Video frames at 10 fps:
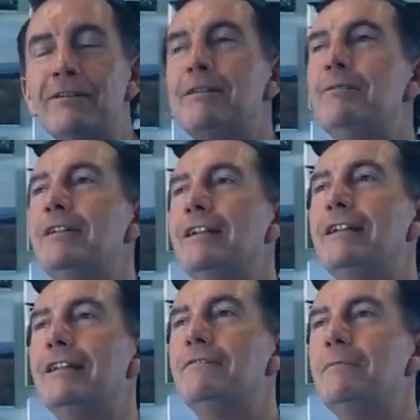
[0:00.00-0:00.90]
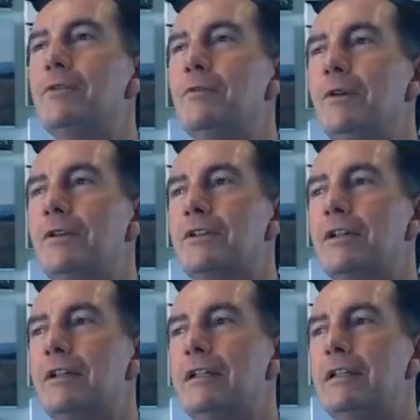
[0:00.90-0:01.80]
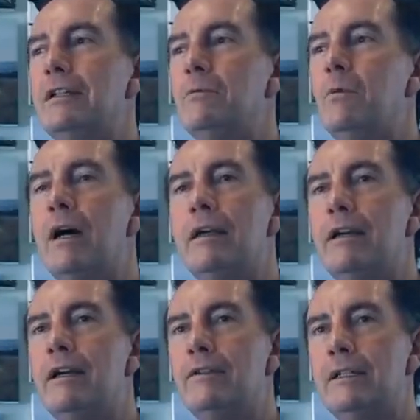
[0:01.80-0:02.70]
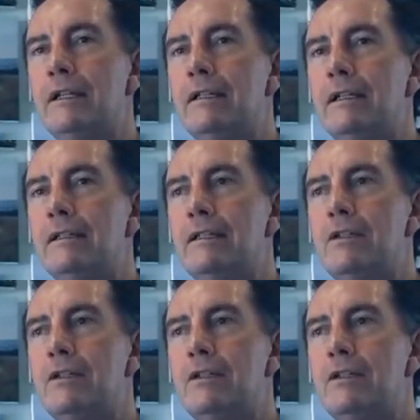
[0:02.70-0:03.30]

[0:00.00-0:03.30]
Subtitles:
I really would, and I'd love them to answer in why they haven't done it.